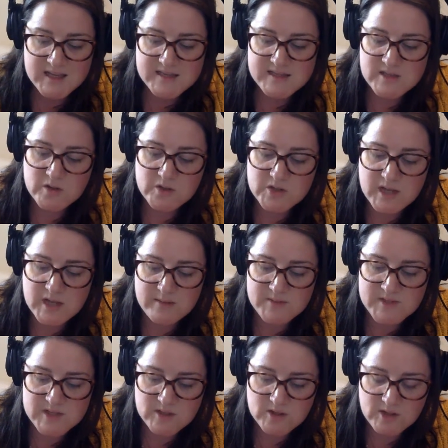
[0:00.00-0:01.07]
0
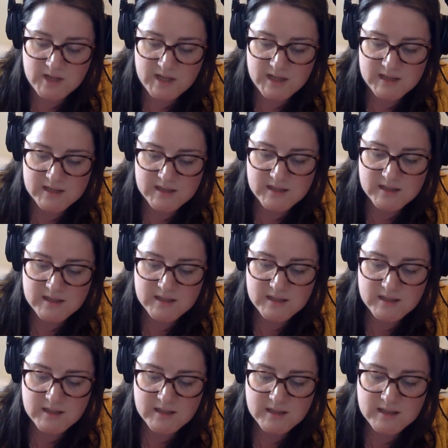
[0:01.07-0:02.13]
times 30
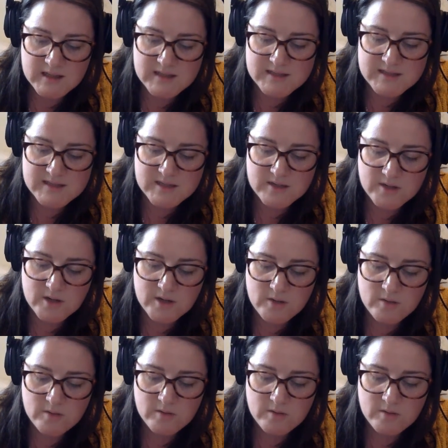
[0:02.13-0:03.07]
is 0.